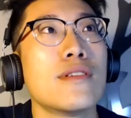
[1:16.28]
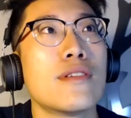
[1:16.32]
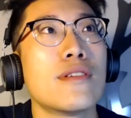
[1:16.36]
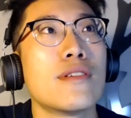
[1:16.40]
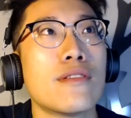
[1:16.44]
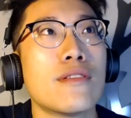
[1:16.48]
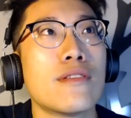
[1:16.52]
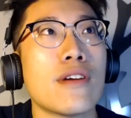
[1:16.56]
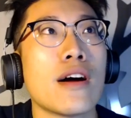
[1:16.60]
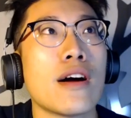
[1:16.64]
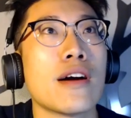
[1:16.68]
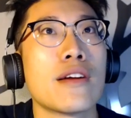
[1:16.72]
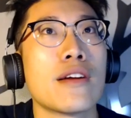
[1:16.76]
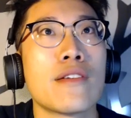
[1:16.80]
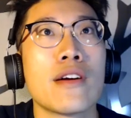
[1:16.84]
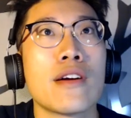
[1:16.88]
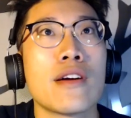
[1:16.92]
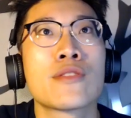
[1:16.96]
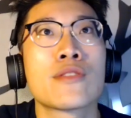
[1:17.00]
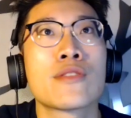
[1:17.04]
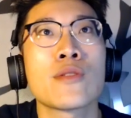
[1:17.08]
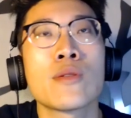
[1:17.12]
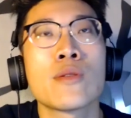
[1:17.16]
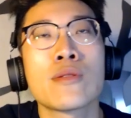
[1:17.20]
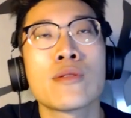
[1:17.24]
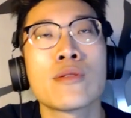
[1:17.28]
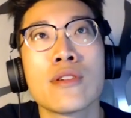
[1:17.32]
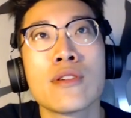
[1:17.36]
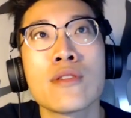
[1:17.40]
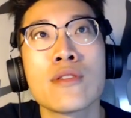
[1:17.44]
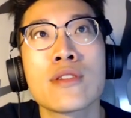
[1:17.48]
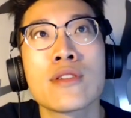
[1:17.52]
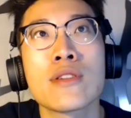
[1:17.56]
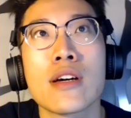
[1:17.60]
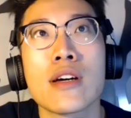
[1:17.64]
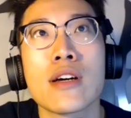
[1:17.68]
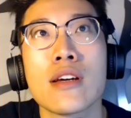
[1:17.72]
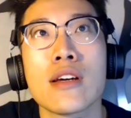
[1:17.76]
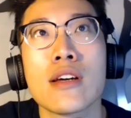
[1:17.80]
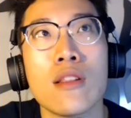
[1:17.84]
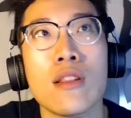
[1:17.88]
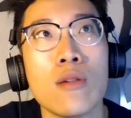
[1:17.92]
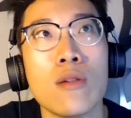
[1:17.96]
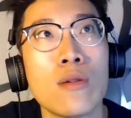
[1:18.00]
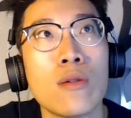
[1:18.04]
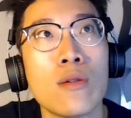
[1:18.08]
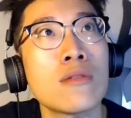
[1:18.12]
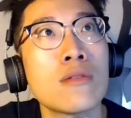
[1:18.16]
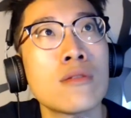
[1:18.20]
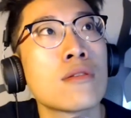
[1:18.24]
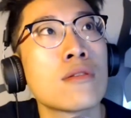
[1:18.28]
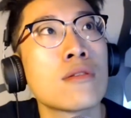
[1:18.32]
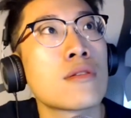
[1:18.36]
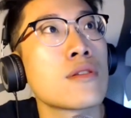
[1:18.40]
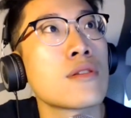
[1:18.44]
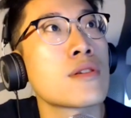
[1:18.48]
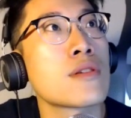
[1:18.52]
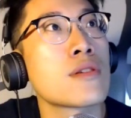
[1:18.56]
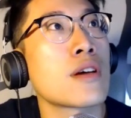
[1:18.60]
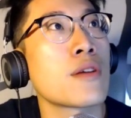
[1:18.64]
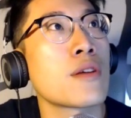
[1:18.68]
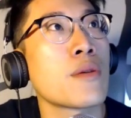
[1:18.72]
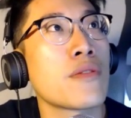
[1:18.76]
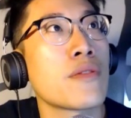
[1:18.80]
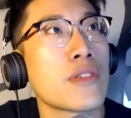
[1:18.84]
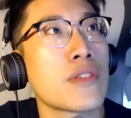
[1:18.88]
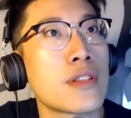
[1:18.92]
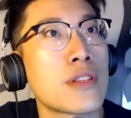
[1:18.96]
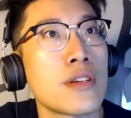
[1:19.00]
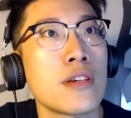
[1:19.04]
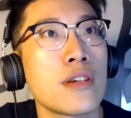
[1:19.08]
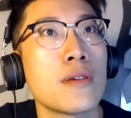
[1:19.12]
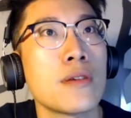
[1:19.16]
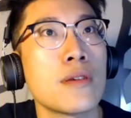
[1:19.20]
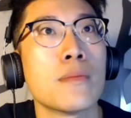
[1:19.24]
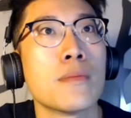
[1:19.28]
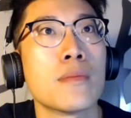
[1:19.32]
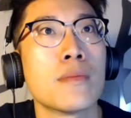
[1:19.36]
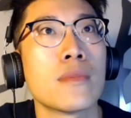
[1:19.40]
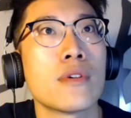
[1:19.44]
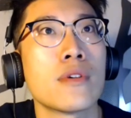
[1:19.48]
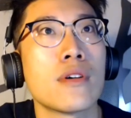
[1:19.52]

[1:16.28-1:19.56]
Right. So do you start it alone or do you start it with a team?